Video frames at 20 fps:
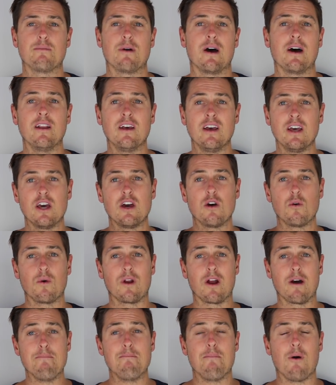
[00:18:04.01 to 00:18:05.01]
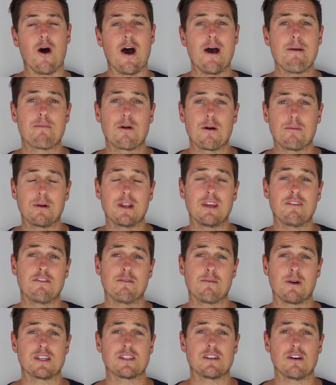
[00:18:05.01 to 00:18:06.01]
But when I buy property for
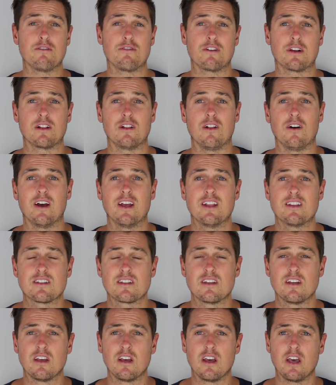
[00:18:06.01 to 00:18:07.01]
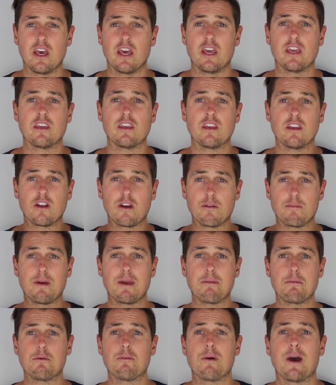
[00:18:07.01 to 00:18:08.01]
myself and clients, you know,
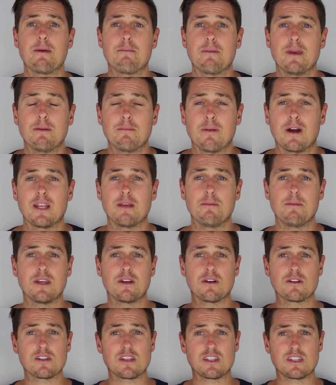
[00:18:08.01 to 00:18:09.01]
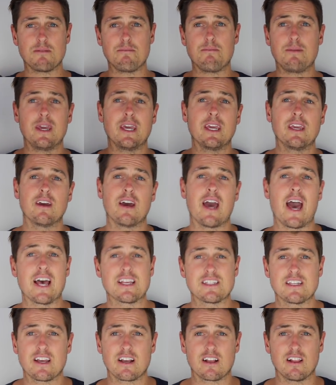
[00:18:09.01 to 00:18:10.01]
people pay big money because it's a big
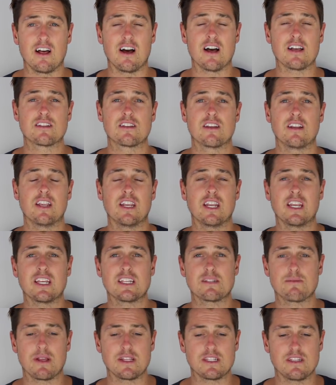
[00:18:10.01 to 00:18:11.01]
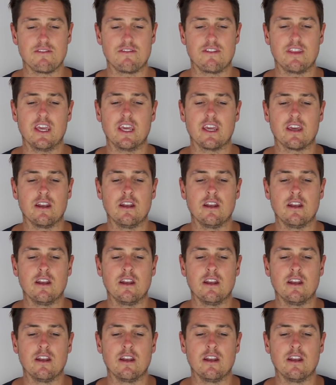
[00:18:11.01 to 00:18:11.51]
asset class and an expensive thing.